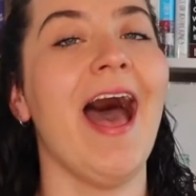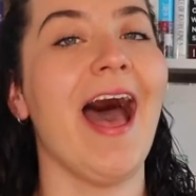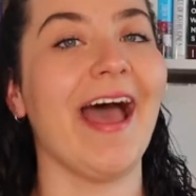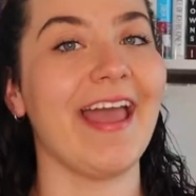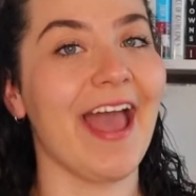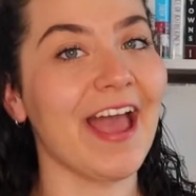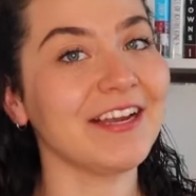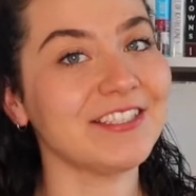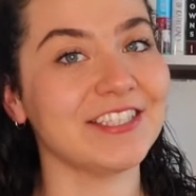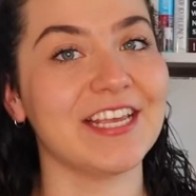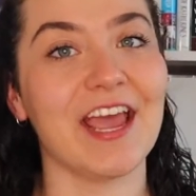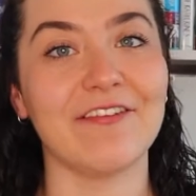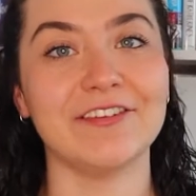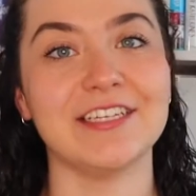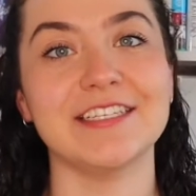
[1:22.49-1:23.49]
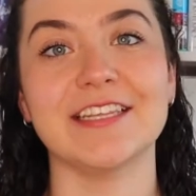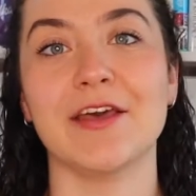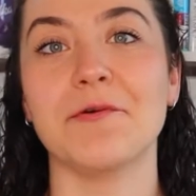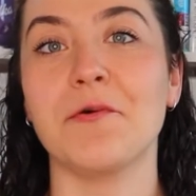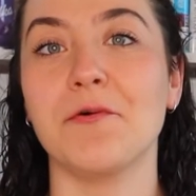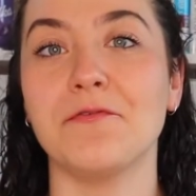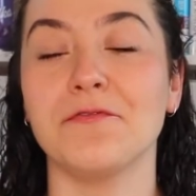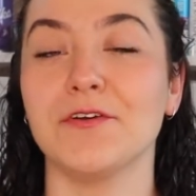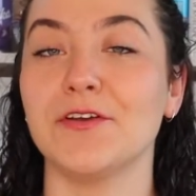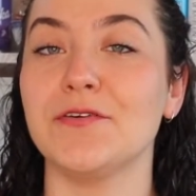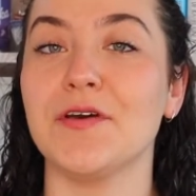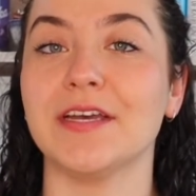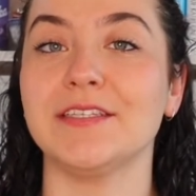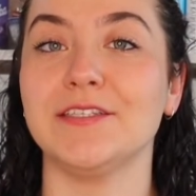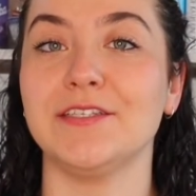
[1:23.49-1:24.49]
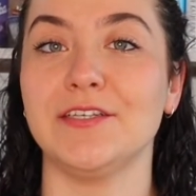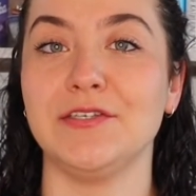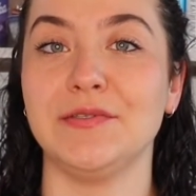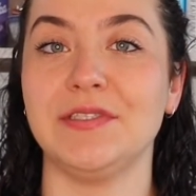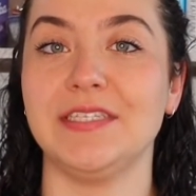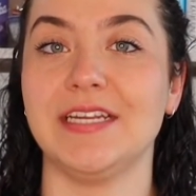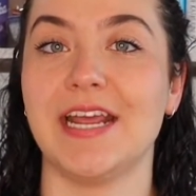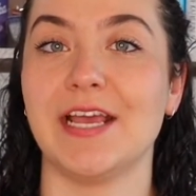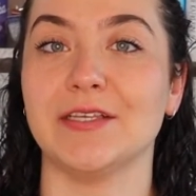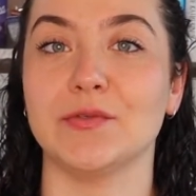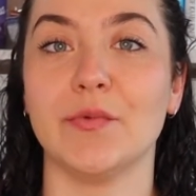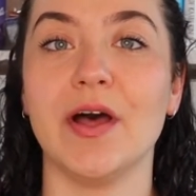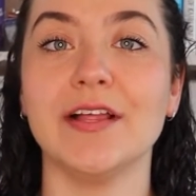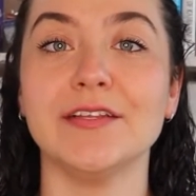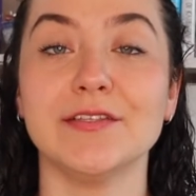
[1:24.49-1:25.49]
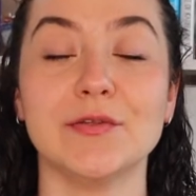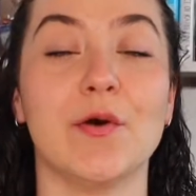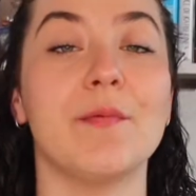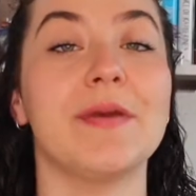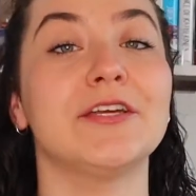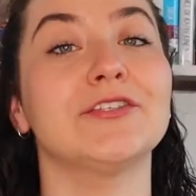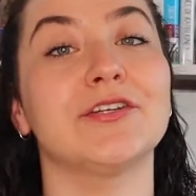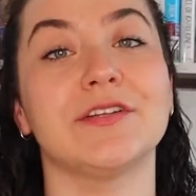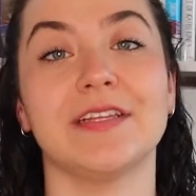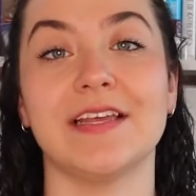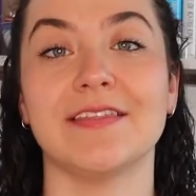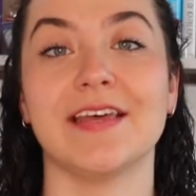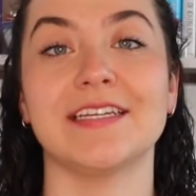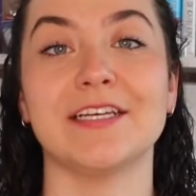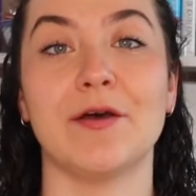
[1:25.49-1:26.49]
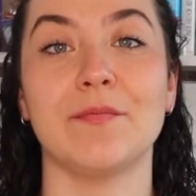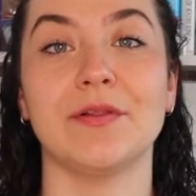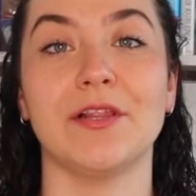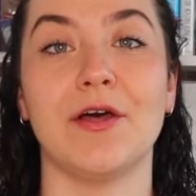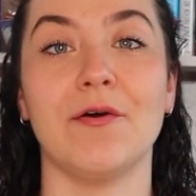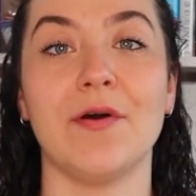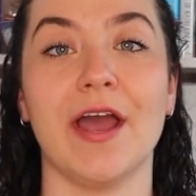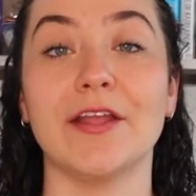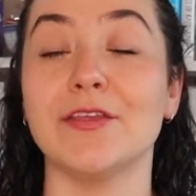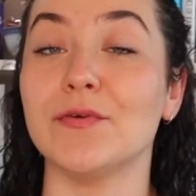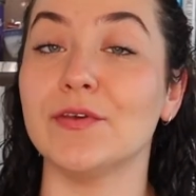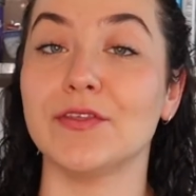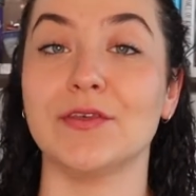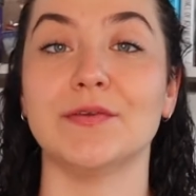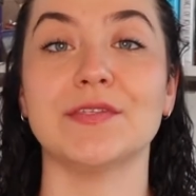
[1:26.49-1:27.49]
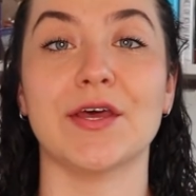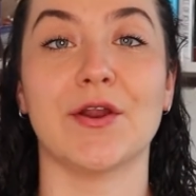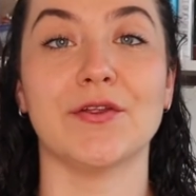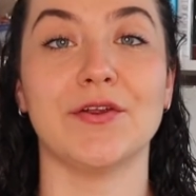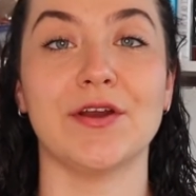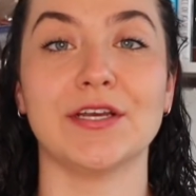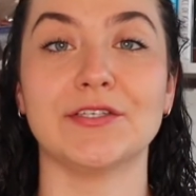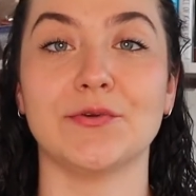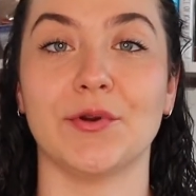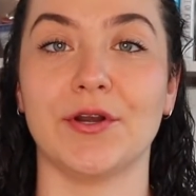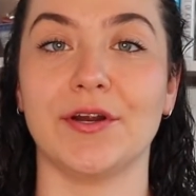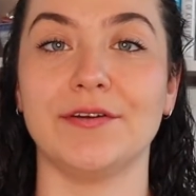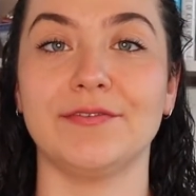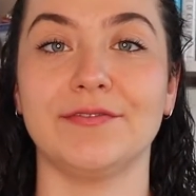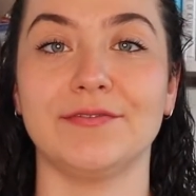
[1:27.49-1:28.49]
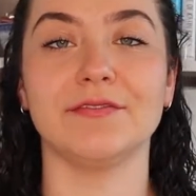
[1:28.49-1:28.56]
I actually have a discount code for you guys to use today as well, so I'll make sure to link that down below and you can use that on your next order.